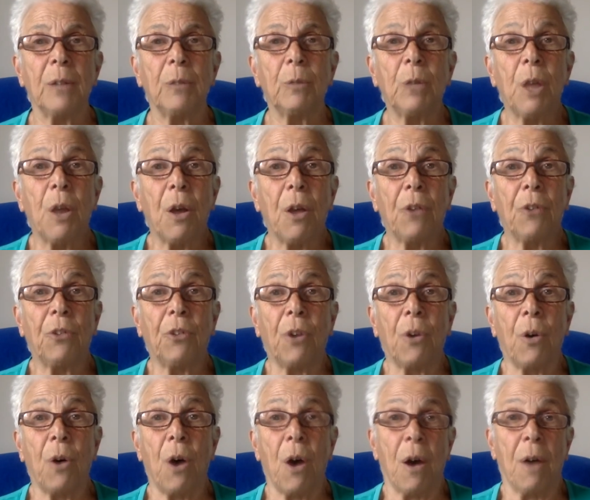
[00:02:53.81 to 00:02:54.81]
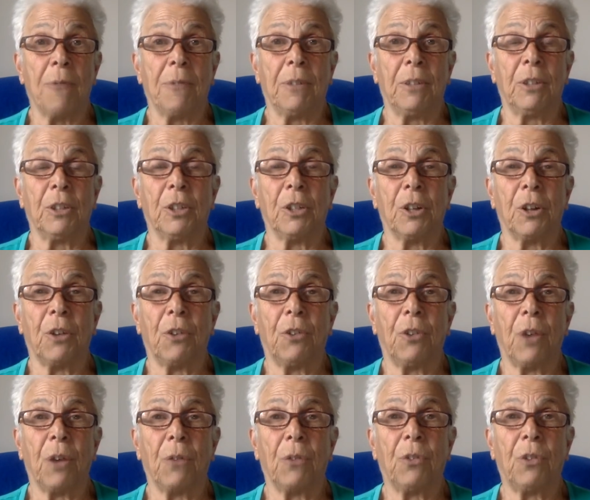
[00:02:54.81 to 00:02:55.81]
We also often heard
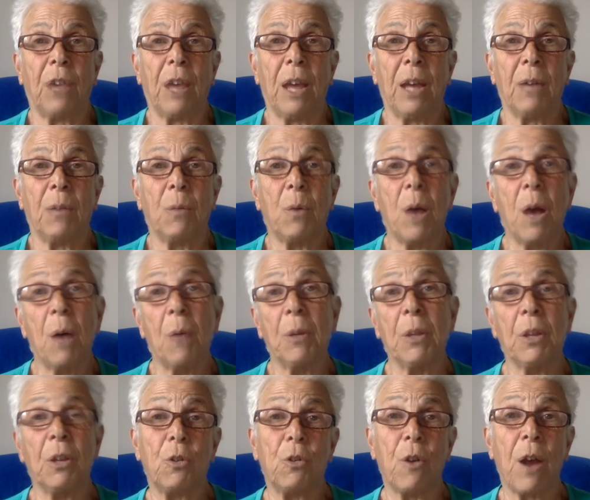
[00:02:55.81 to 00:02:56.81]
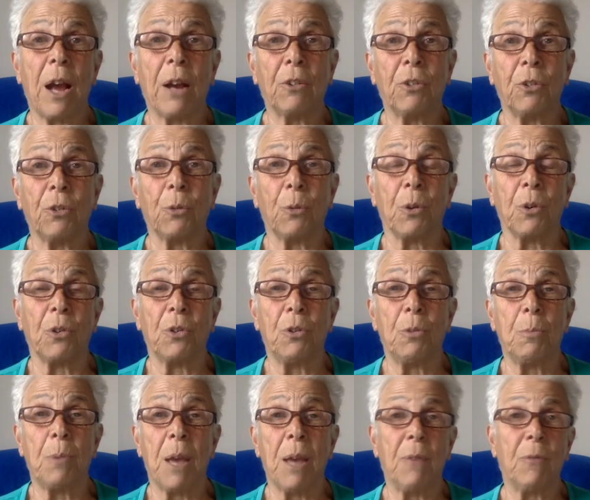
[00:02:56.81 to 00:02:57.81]
ourselves saying, well, when the contractions weren't
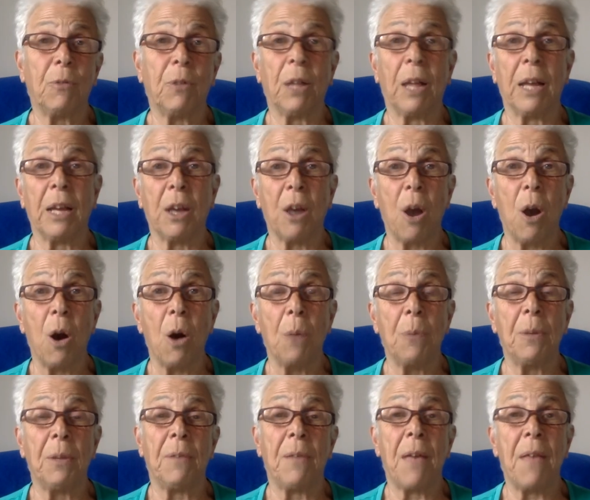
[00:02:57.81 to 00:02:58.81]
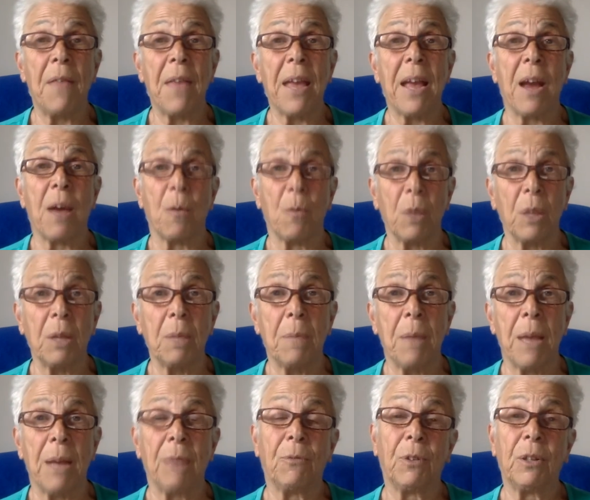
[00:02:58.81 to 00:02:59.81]
too painful, I coped, and then they got really
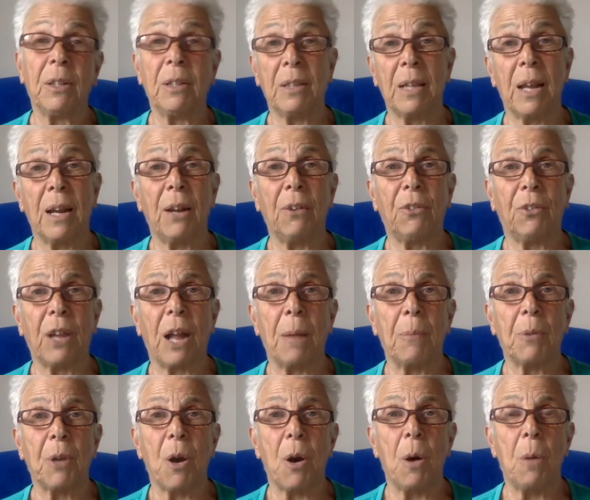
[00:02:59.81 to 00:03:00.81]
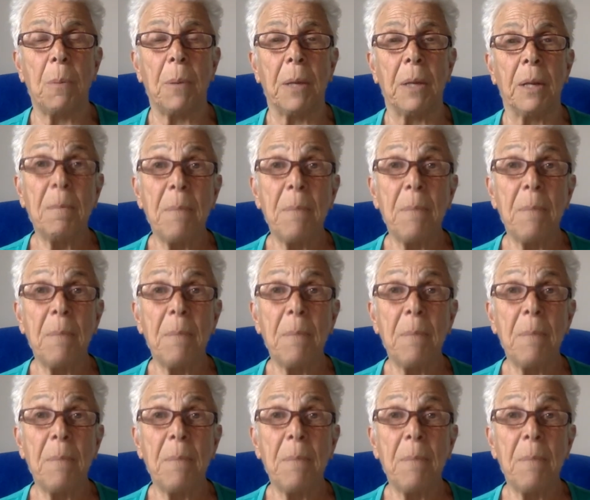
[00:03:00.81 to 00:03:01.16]
painful, and then I stopped coping.